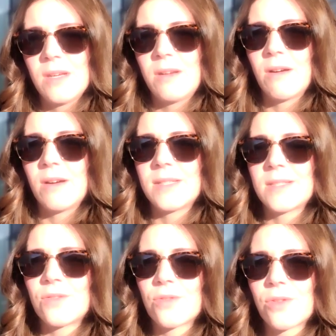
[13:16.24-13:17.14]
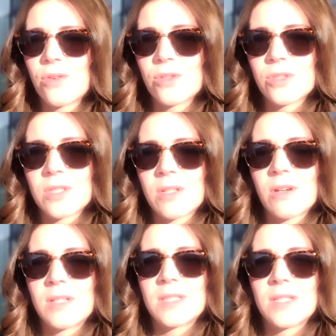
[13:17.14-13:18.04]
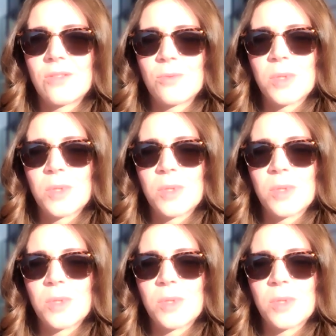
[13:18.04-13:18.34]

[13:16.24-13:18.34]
Kind in your thoughts, kind in your